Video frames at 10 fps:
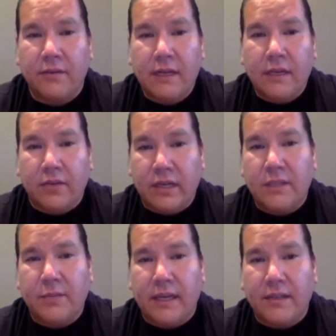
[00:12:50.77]
green
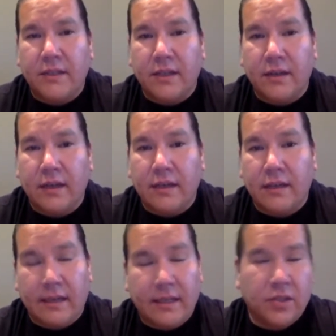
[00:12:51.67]
space here,
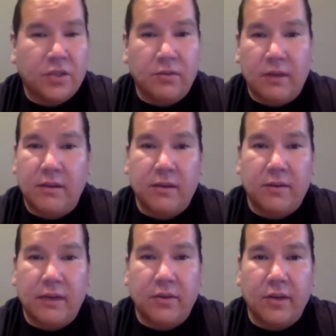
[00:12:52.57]
and I just go out there
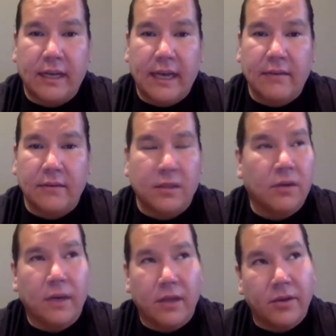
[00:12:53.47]
whenever I can,
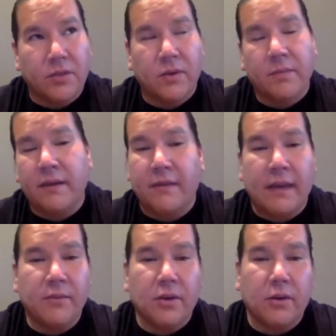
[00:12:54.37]
whether it's with my
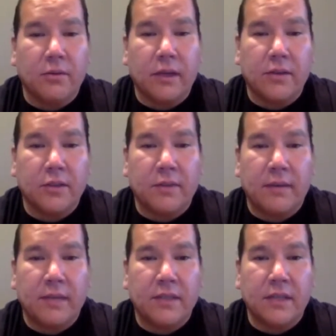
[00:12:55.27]
family or whether it's by
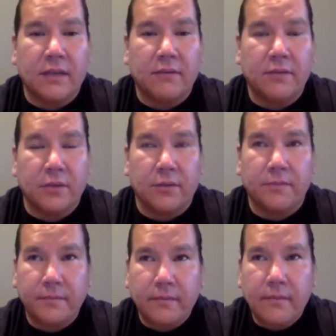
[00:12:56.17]
myself. So
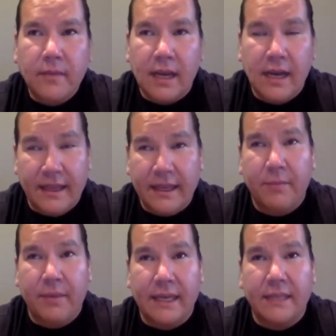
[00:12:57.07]
I think it
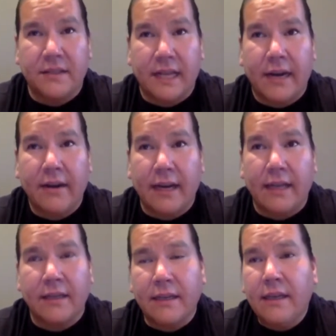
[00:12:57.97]
begins there,
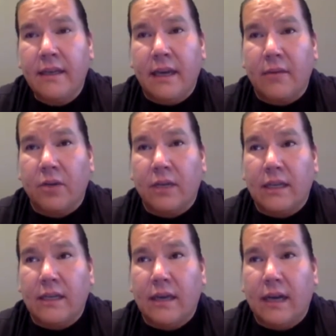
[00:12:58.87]
and
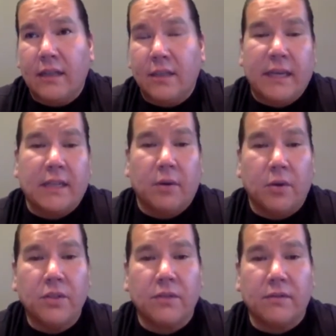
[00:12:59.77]
really to make the
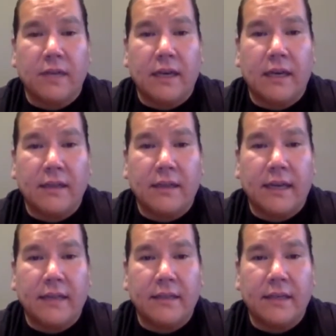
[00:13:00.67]
most of
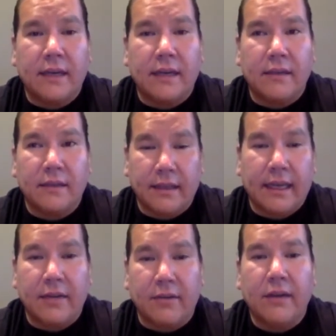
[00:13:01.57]
the
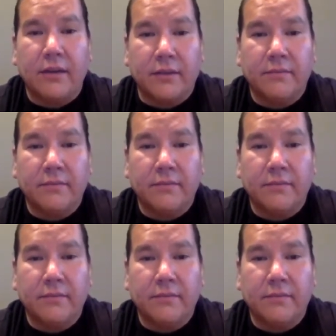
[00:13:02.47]
land around you.